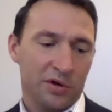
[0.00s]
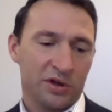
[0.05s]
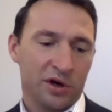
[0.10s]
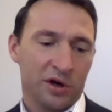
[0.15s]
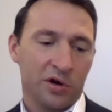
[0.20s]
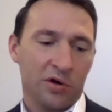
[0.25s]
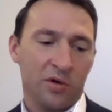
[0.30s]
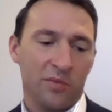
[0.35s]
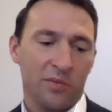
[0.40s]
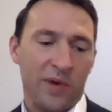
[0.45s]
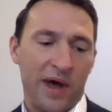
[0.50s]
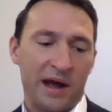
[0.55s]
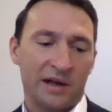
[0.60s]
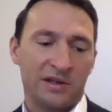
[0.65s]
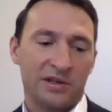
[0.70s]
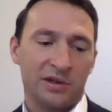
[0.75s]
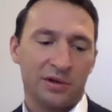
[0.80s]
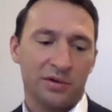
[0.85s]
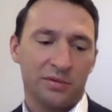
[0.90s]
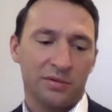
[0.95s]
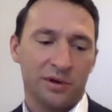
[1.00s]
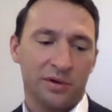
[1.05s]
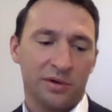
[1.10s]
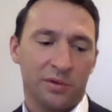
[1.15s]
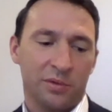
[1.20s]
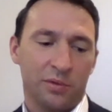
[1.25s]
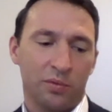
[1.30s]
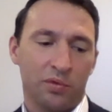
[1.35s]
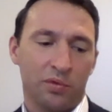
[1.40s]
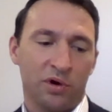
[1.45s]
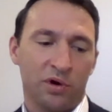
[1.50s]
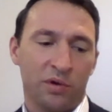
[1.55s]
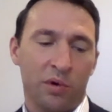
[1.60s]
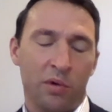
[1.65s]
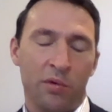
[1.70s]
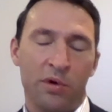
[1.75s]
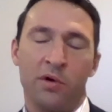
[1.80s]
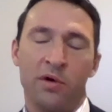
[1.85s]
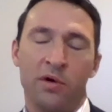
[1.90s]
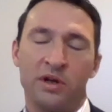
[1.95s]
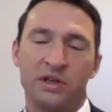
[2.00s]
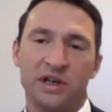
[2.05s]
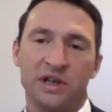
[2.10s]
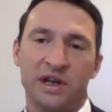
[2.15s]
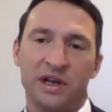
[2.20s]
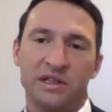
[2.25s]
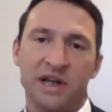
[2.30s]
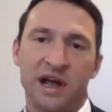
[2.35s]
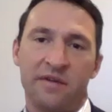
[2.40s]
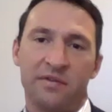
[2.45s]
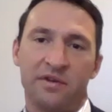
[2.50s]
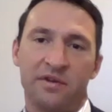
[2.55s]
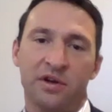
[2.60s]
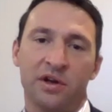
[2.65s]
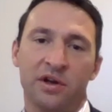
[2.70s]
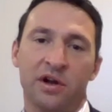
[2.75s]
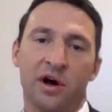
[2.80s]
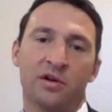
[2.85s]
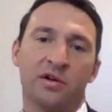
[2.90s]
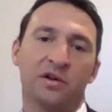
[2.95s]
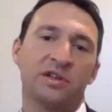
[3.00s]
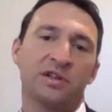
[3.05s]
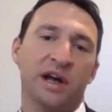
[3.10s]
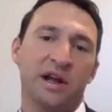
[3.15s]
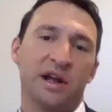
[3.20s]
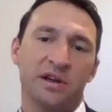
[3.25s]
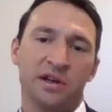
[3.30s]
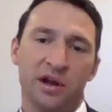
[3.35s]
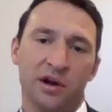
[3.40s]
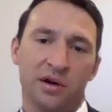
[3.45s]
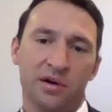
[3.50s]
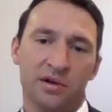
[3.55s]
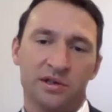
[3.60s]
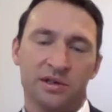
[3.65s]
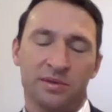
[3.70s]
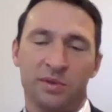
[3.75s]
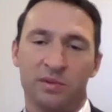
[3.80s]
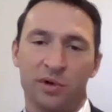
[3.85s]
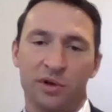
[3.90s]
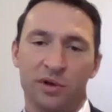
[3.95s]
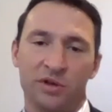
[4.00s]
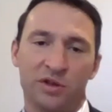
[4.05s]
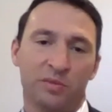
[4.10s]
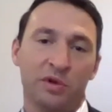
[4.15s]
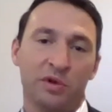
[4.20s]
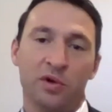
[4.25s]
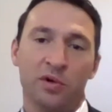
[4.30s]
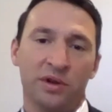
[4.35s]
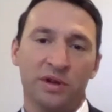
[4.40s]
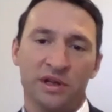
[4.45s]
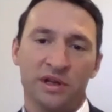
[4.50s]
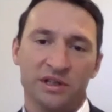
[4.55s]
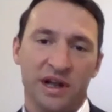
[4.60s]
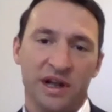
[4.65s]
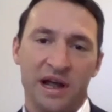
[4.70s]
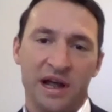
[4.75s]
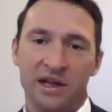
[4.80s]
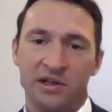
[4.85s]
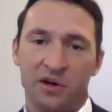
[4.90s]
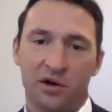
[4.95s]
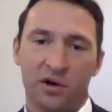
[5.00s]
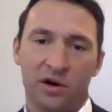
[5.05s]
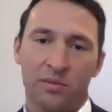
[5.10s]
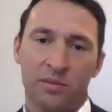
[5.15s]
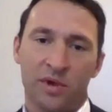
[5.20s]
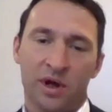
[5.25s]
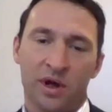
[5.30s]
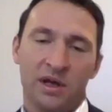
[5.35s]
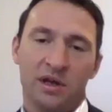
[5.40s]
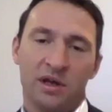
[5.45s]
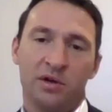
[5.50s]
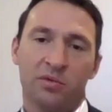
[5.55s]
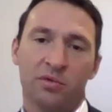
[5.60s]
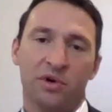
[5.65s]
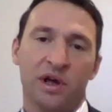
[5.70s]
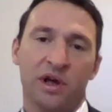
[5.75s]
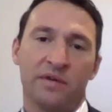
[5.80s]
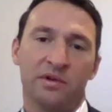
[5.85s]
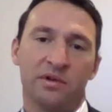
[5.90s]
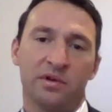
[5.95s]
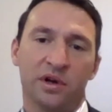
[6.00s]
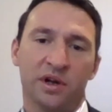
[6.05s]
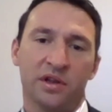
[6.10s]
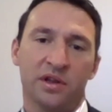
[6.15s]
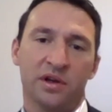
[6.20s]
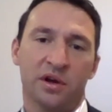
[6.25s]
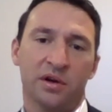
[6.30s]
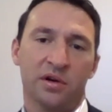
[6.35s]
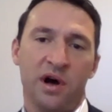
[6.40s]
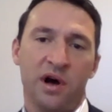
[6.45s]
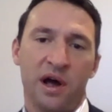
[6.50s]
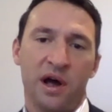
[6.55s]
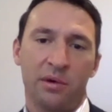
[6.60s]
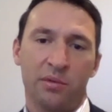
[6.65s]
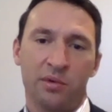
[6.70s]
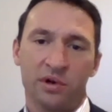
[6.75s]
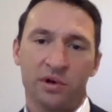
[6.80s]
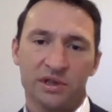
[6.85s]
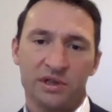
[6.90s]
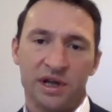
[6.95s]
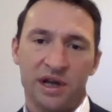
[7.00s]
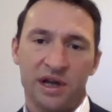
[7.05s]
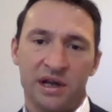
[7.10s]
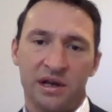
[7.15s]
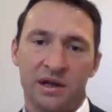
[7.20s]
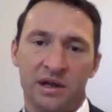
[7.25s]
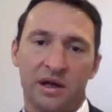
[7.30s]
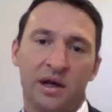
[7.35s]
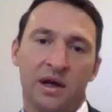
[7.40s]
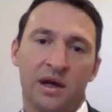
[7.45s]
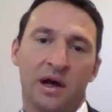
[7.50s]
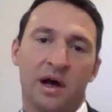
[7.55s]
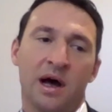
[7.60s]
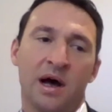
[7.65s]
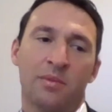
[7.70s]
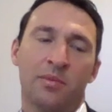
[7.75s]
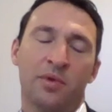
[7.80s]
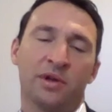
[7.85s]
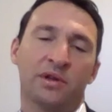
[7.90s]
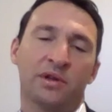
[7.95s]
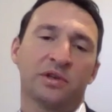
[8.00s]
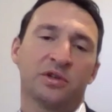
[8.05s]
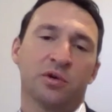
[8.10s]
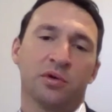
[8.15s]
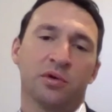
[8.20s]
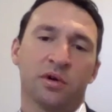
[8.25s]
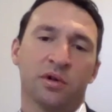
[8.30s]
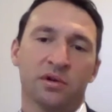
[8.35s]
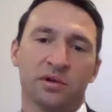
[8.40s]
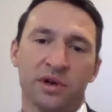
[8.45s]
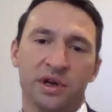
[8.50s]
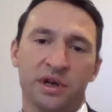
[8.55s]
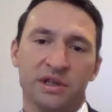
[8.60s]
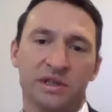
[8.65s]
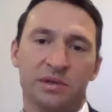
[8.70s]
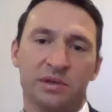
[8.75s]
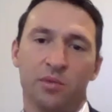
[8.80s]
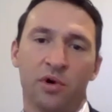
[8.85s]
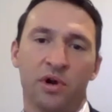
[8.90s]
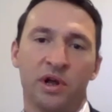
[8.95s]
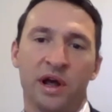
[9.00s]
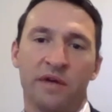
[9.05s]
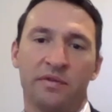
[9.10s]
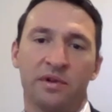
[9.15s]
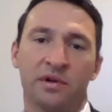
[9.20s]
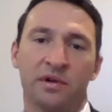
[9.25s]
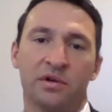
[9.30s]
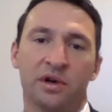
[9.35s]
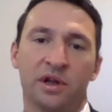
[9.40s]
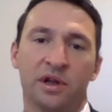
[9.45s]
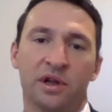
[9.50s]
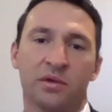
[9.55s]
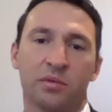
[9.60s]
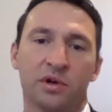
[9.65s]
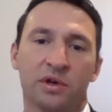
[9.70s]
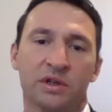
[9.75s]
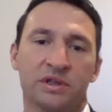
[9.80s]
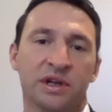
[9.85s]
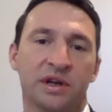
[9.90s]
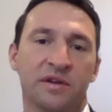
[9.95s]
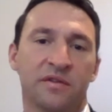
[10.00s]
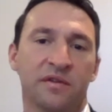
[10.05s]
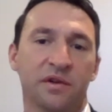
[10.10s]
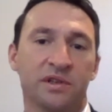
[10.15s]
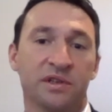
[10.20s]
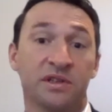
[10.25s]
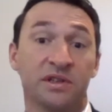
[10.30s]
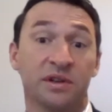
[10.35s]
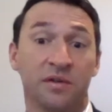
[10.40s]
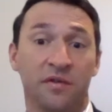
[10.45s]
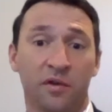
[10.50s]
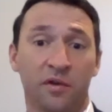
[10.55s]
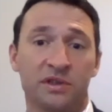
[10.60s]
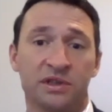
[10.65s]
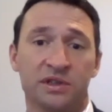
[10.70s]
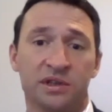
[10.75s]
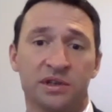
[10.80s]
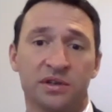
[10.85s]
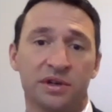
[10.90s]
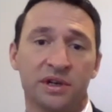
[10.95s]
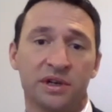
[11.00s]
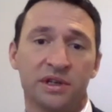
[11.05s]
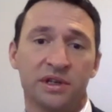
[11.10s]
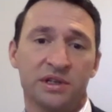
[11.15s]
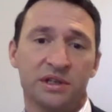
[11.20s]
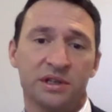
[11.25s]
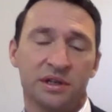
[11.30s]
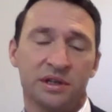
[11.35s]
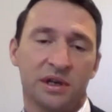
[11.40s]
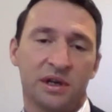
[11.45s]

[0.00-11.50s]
start going back to, really what we always say is after you get under 10 years, but you should be doing this at any term. You really have to look at the underlying real estate. But the shorter the lease, the more you have to look at the real estate versus the lease.